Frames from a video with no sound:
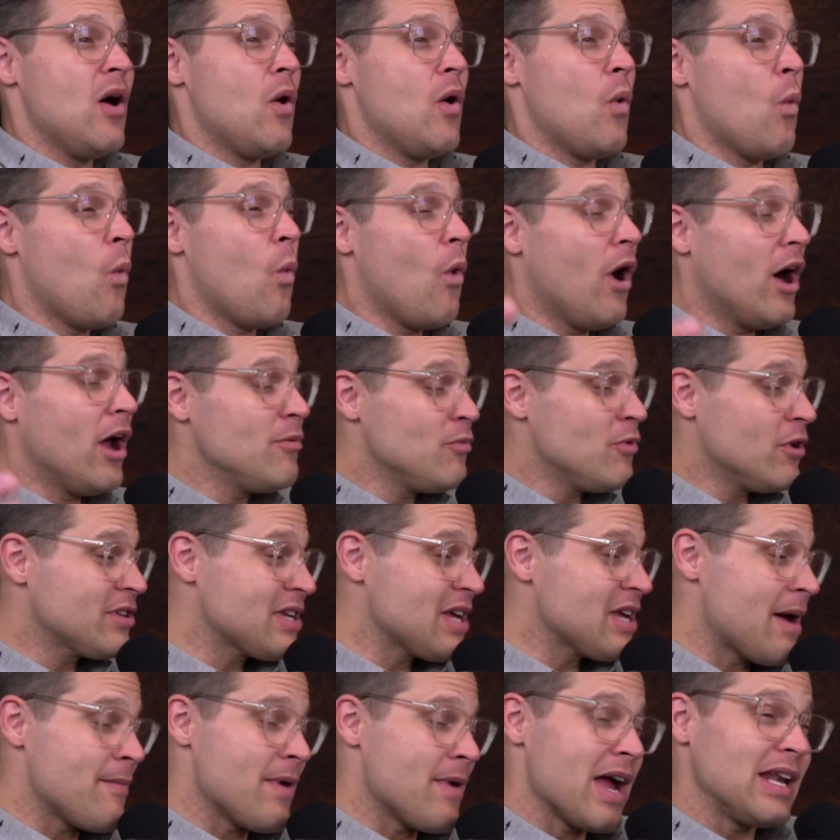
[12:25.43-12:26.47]
One more
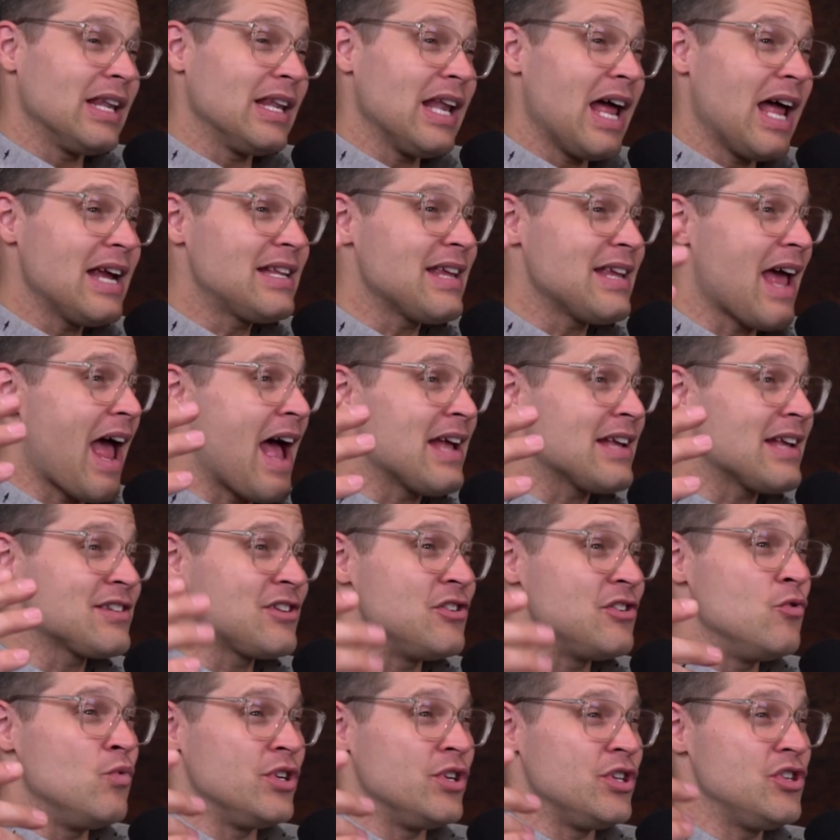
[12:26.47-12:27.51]
time, I'd like to ask
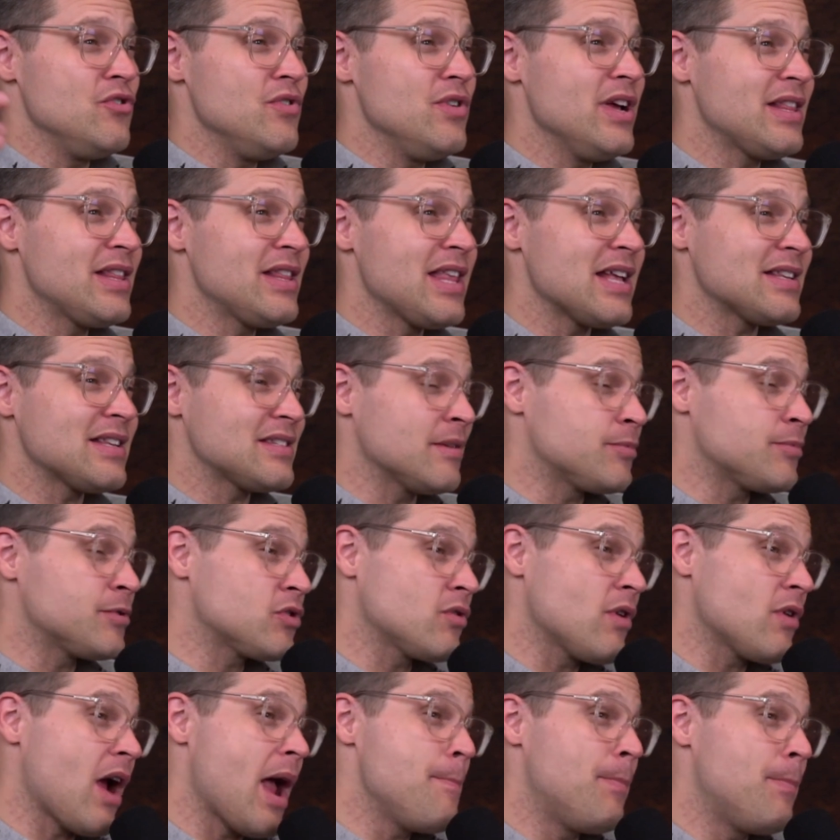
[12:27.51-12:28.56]
you, would you hit that
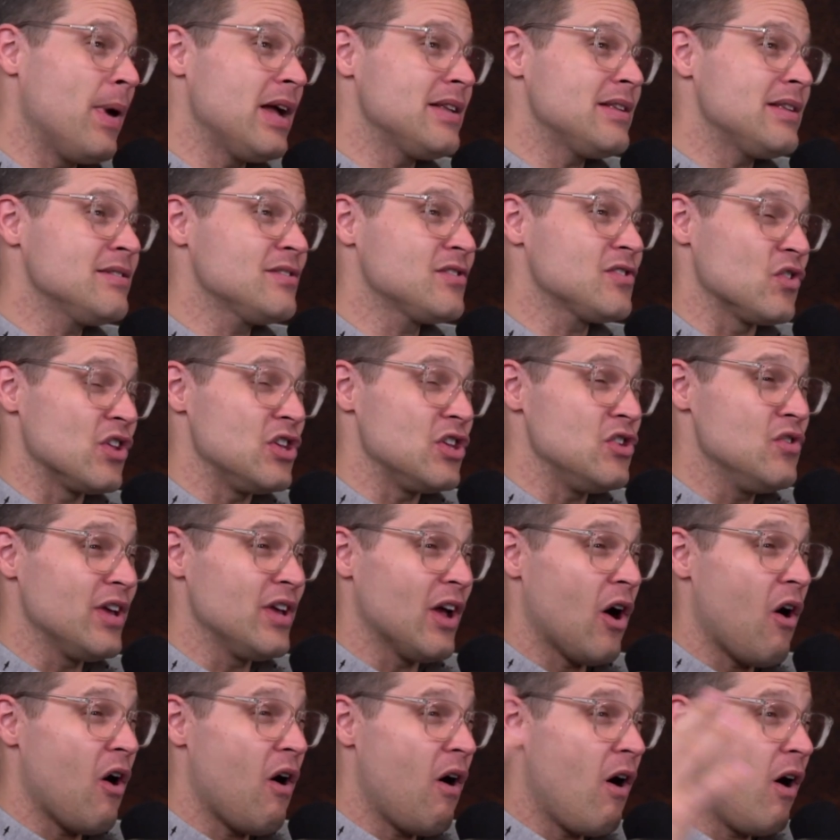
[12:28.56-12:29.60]
subscribe button so that you get
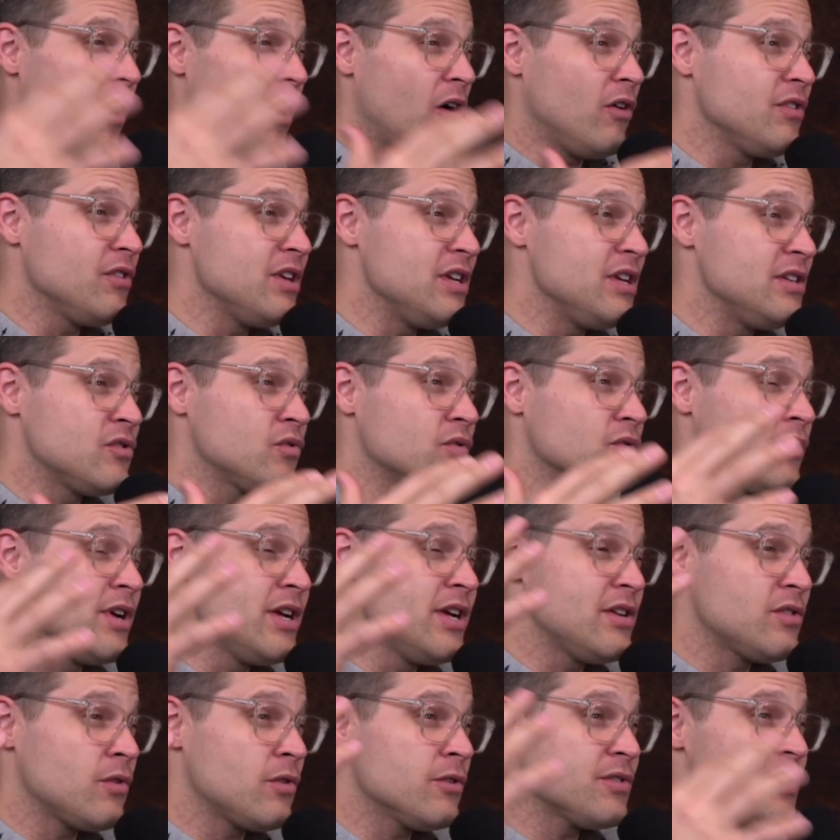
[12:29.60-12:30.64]
all these
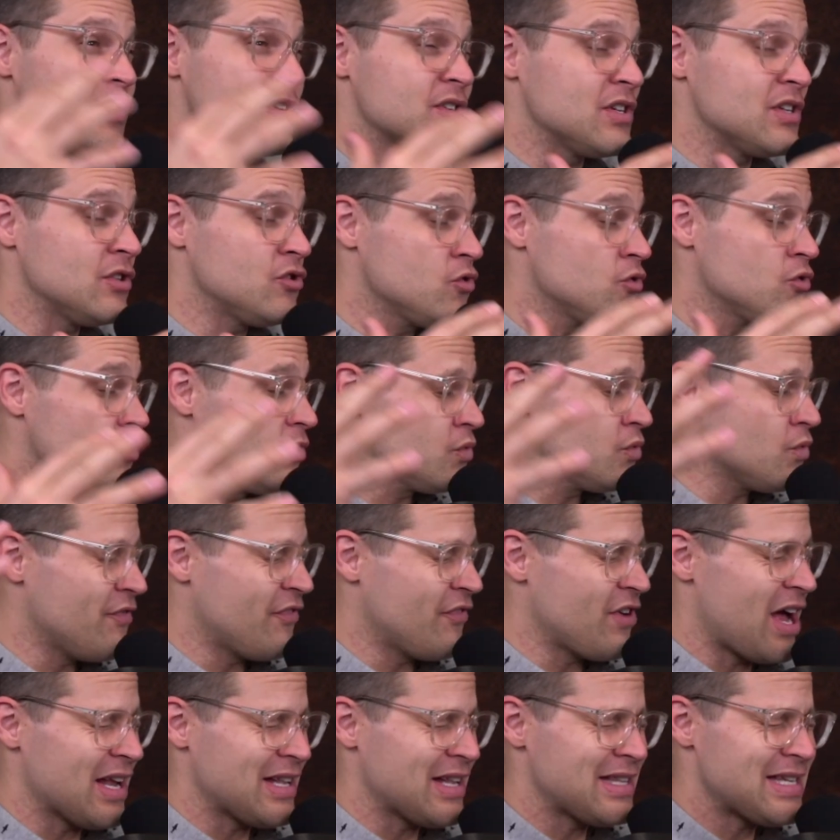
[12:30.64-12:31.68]
resources and tools? We've
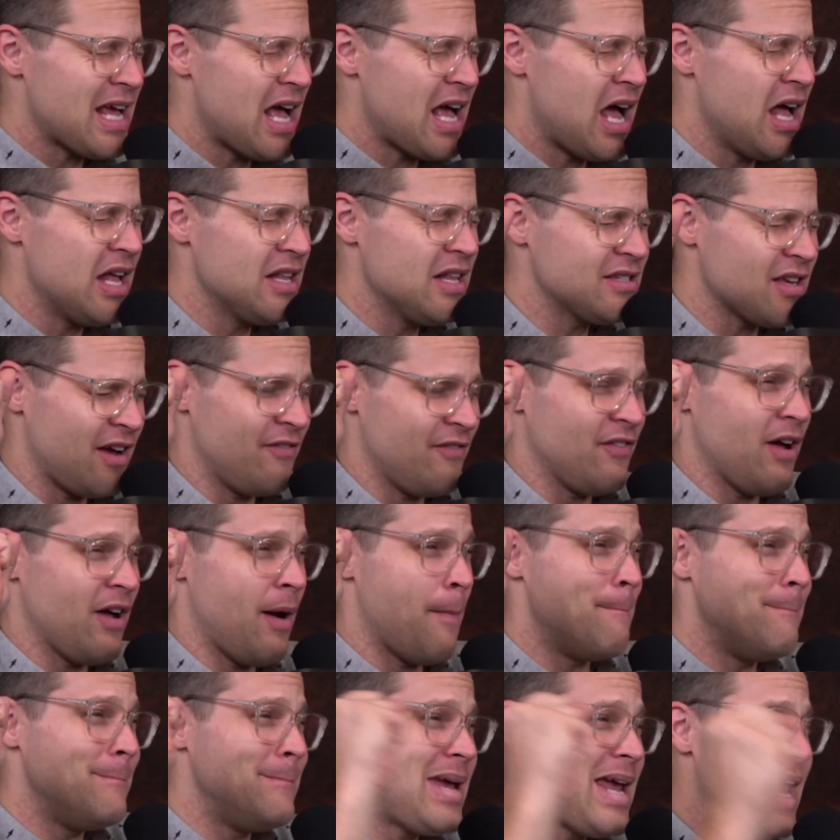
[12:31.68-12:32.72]
got tons of
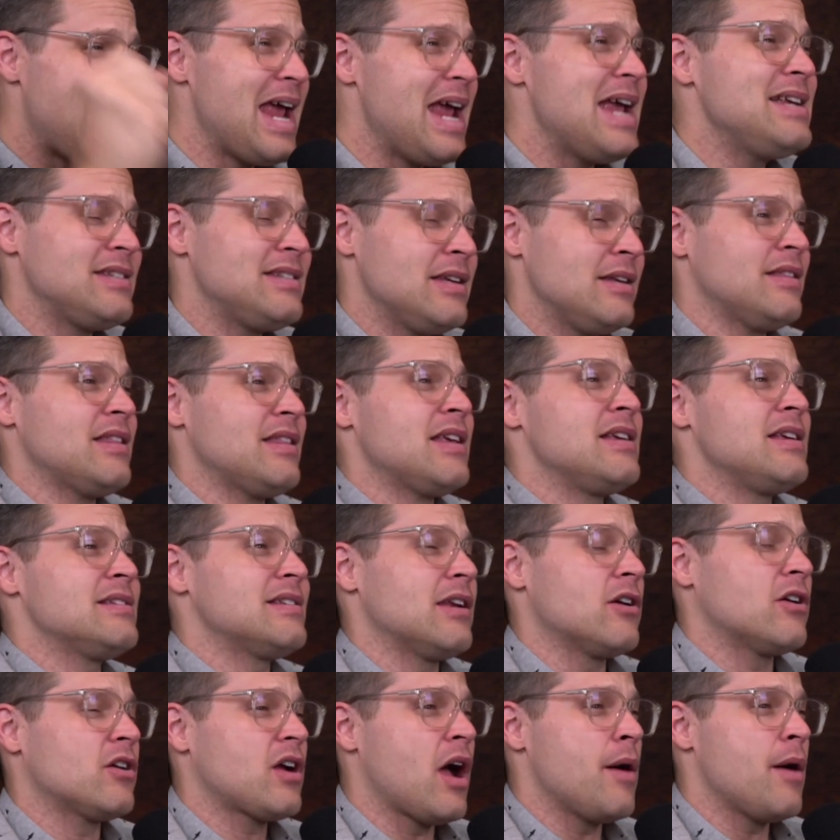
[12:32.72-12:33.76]
amazing things that
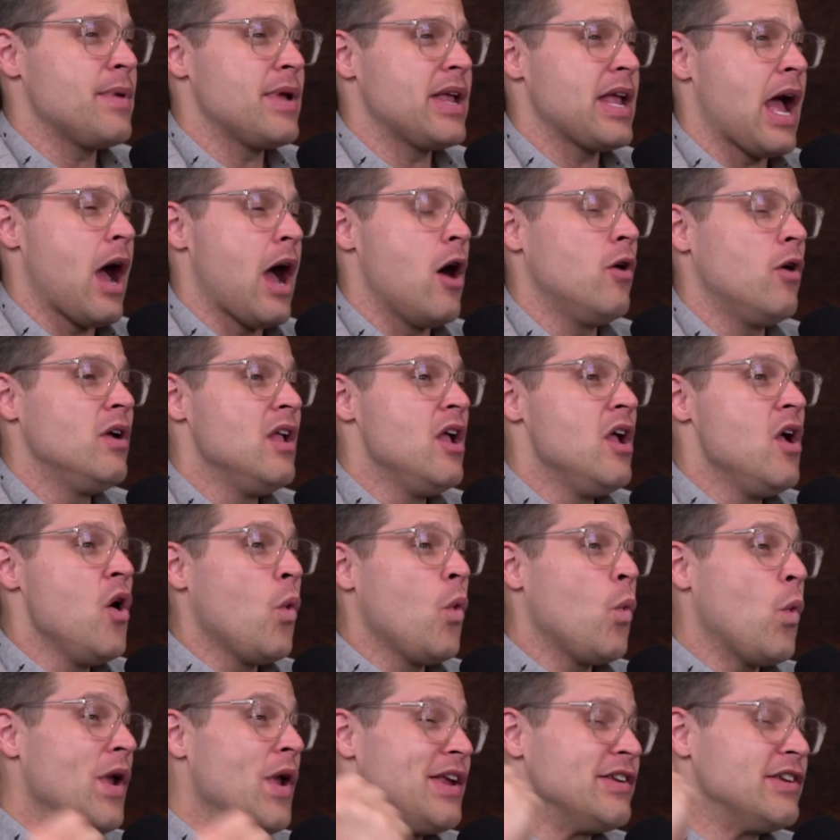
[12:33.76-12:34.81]
are coming out.
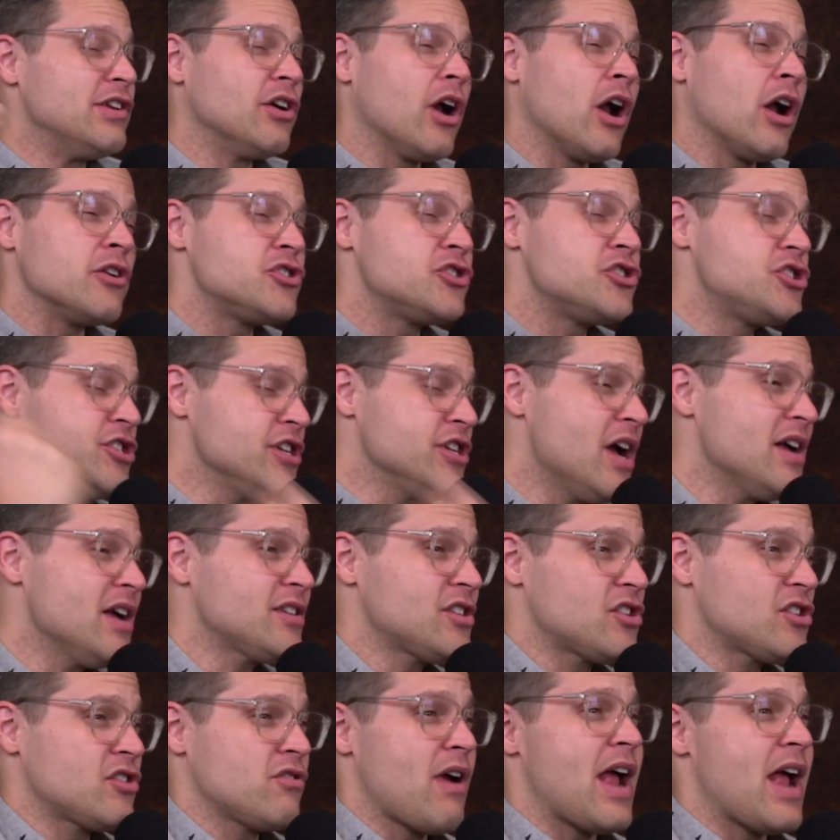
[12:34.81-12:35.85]
We are just
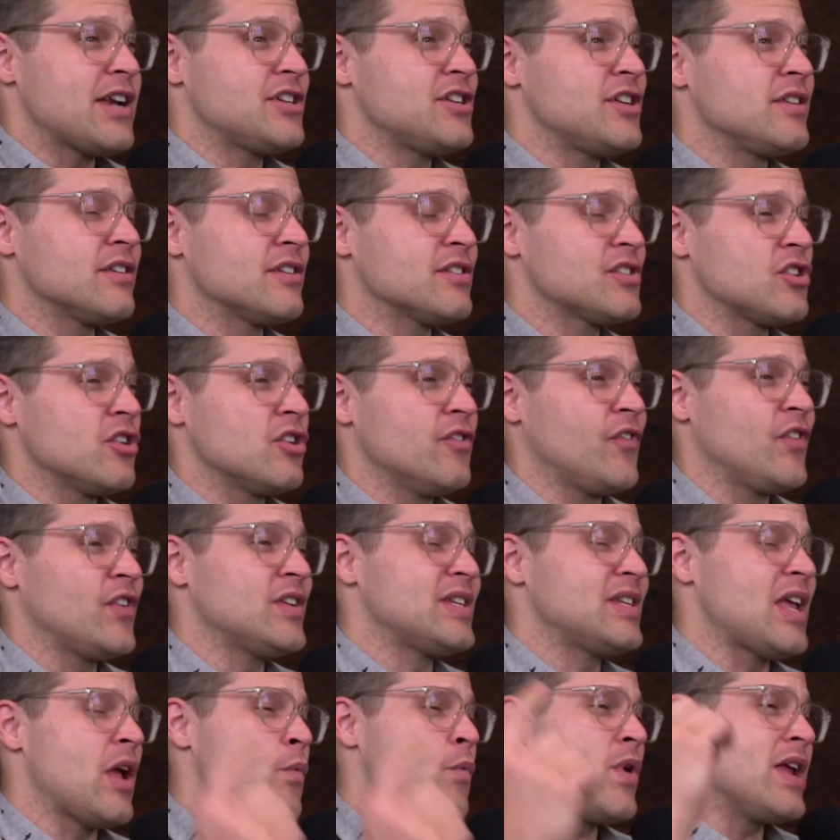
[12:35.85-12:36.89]
scratching the
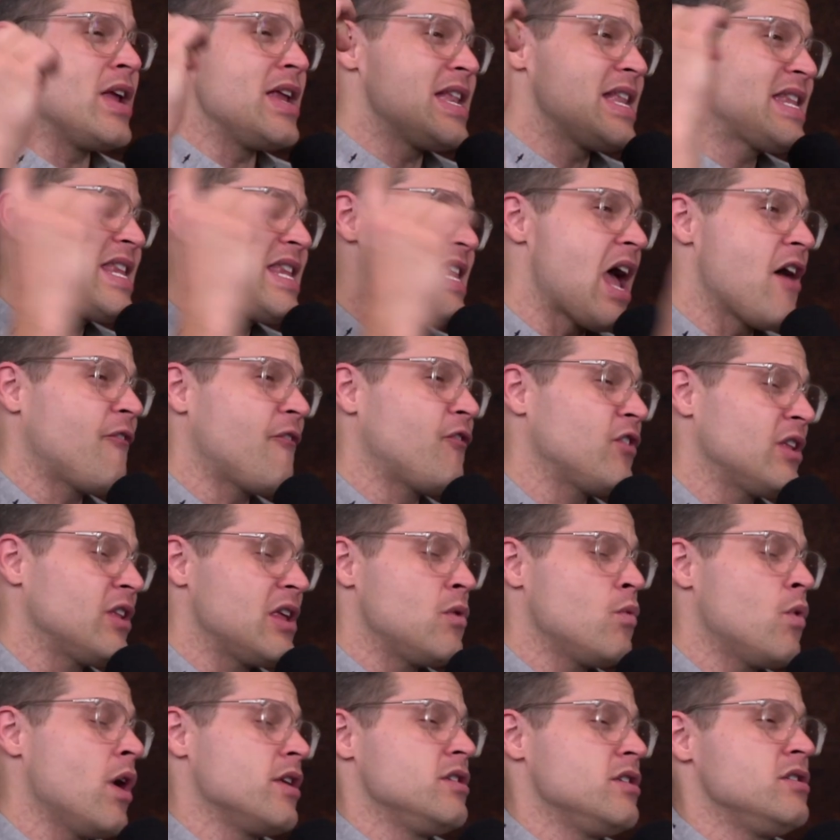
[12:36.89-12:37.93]
surface, and we definitely
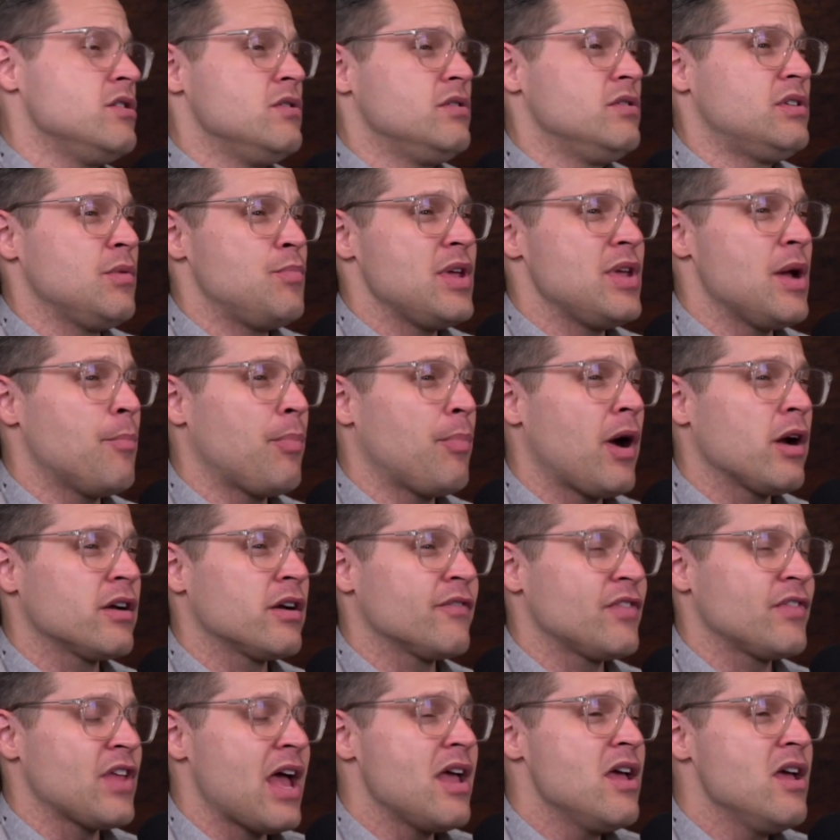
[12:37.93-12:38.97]
want you to be a part
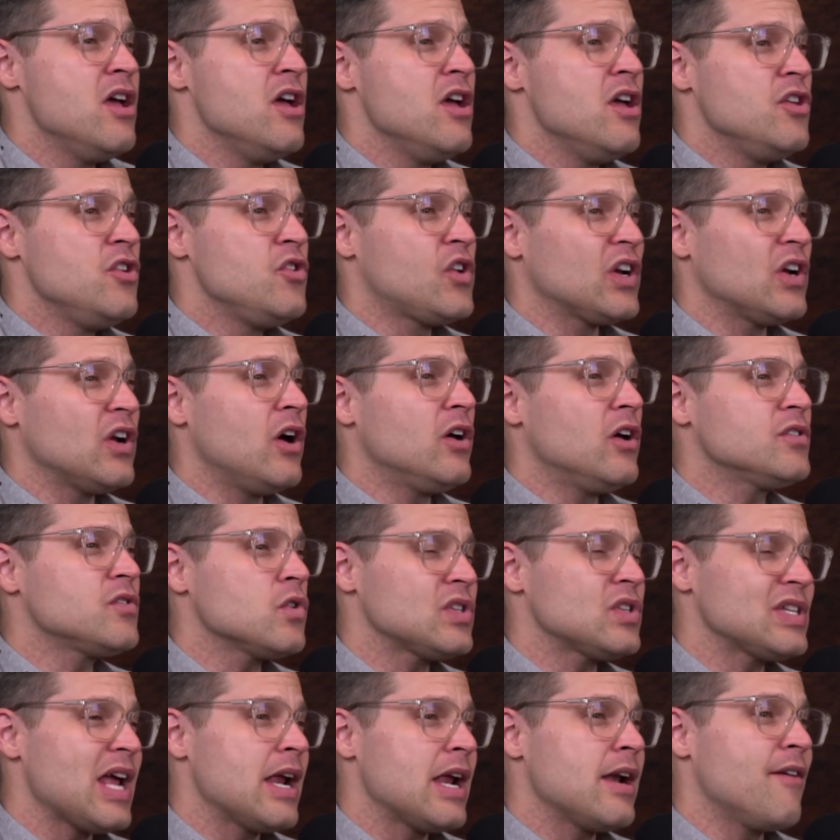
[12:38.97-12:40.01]
of that. You can also
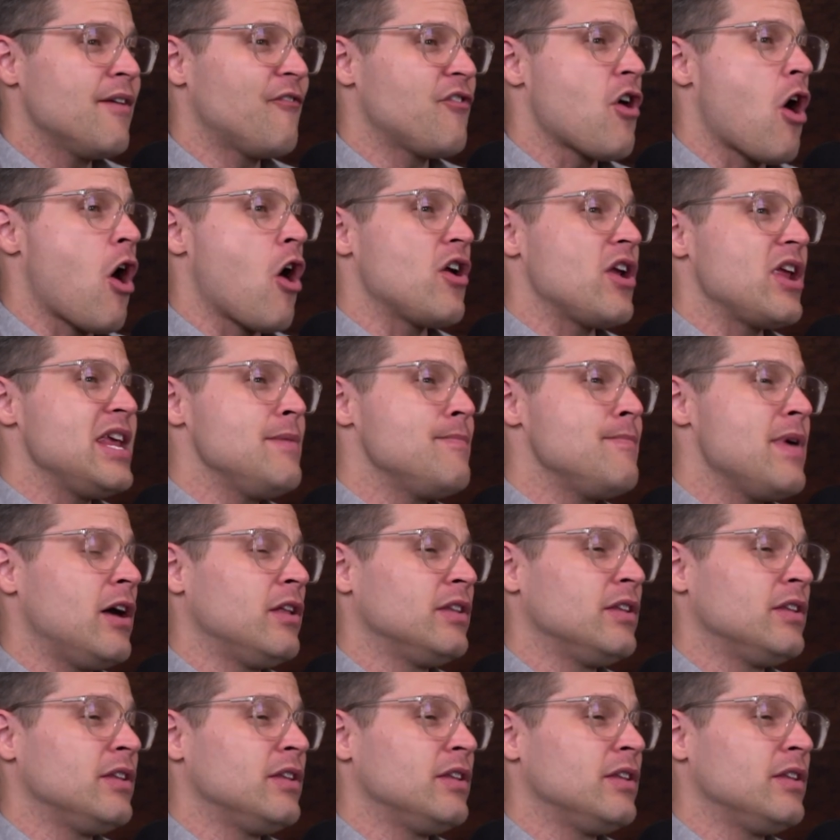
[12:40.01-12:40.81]
sign up for our email